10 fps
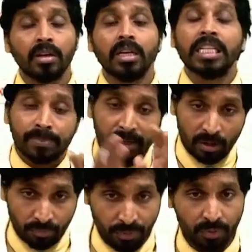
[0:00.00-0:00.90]
in spite
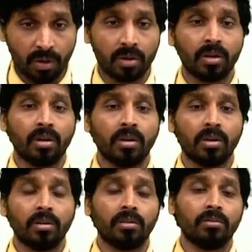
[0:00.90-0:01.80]
of
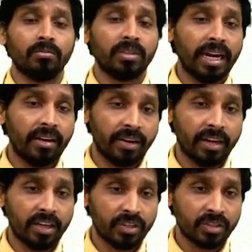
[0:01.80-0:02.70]
your diet
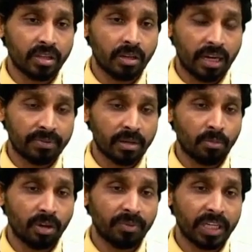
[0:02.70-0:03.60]
regulations and lifestyle
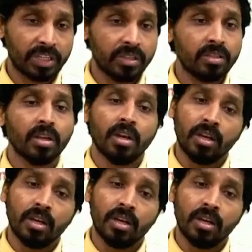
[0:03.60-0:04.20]
modifications,